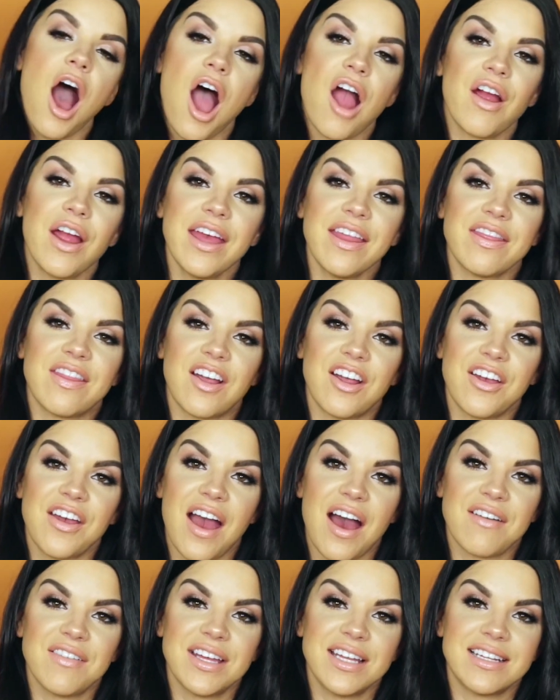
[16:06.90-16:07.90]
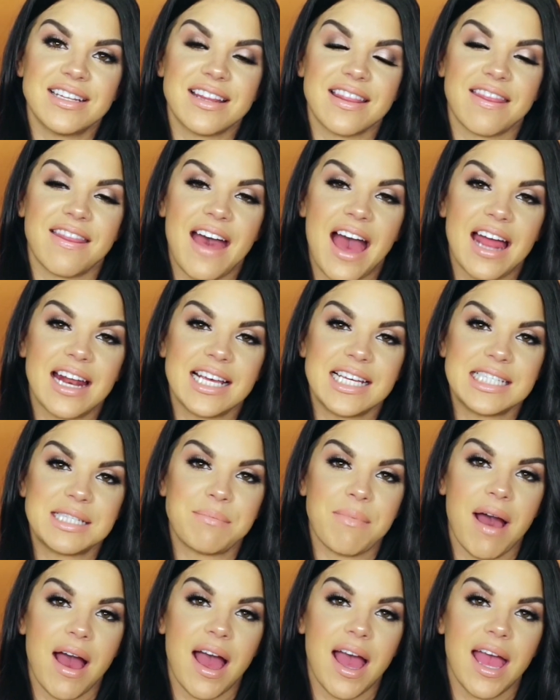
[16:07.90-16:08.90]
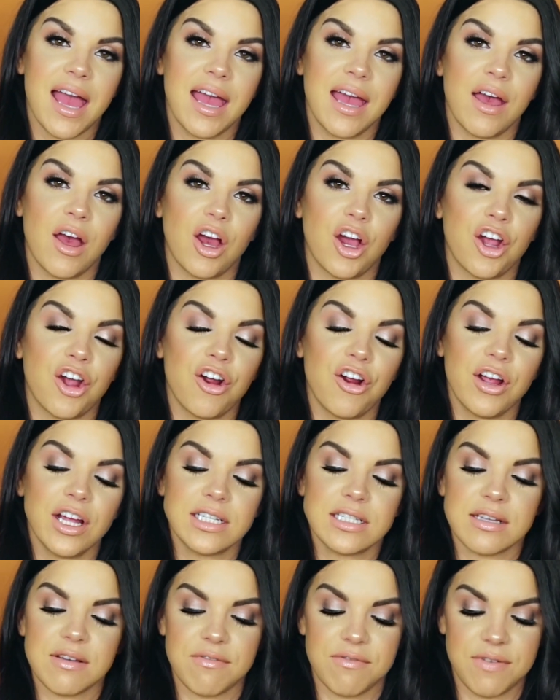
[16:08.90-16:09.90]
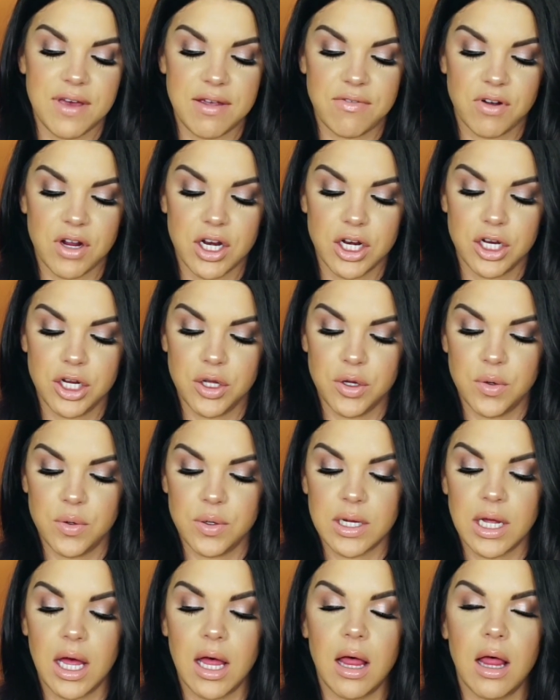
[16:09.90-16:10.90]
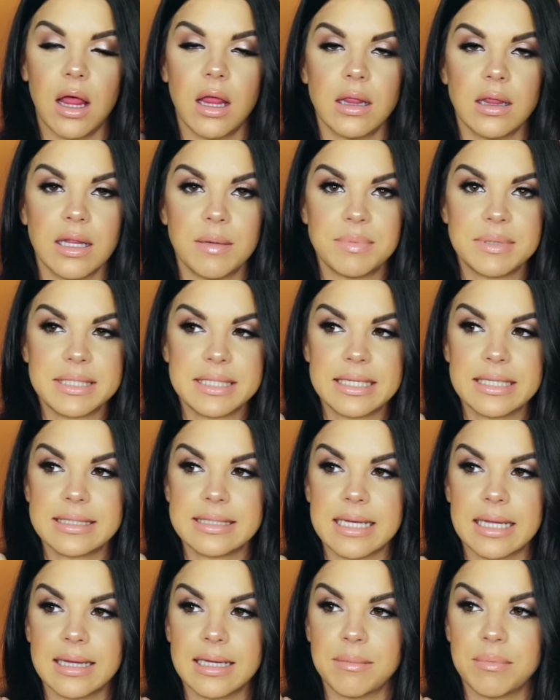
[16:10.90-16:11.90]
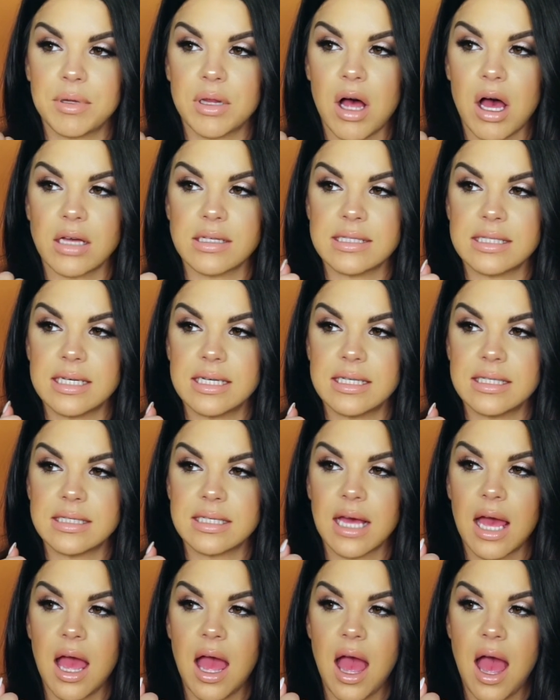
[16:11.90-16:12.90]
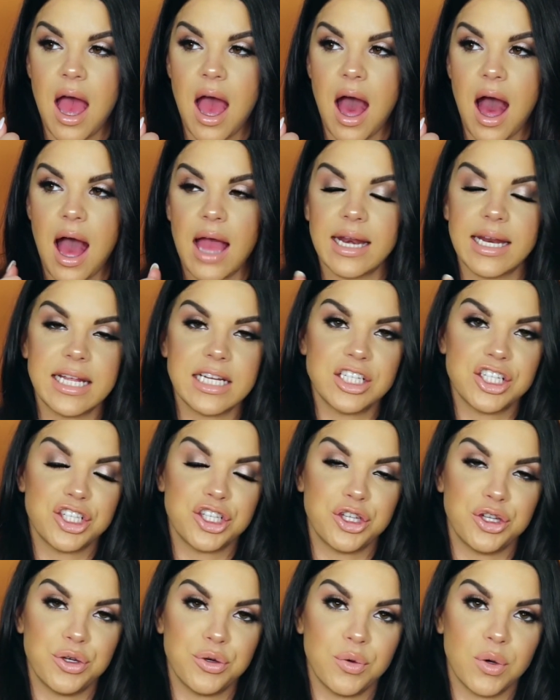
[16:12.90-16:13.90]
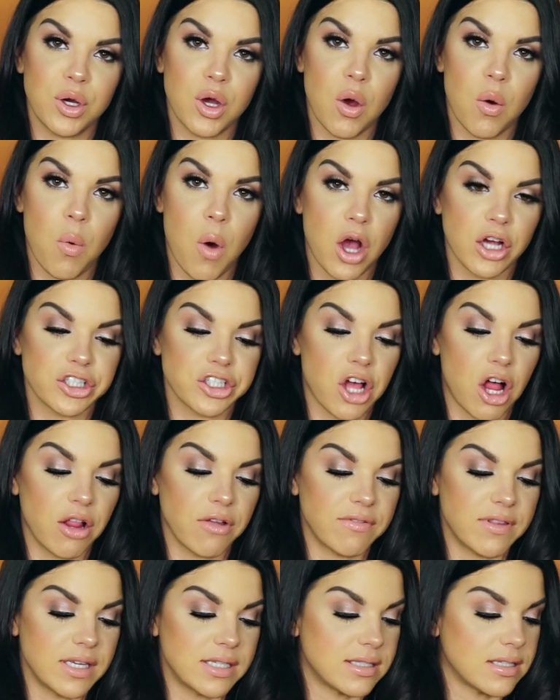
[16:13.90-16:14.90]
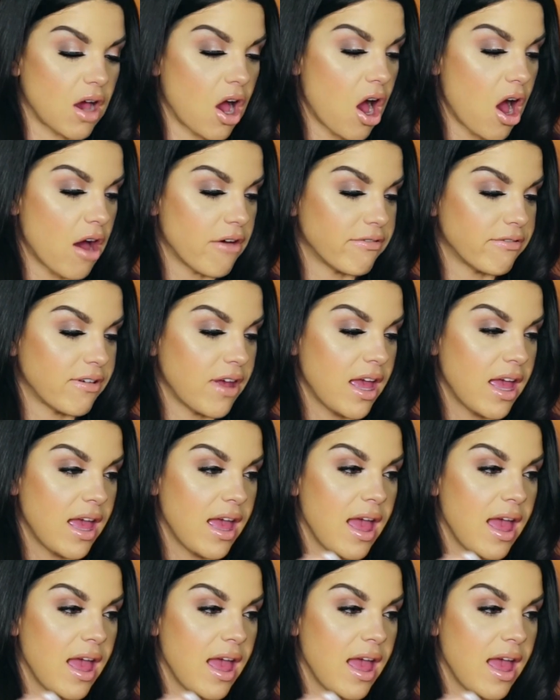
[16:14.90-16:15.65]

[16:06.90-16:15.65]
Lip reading: All right, there you have it. That is my current favorite nude lipsticks and lip glosses. I need to go wash all of this off,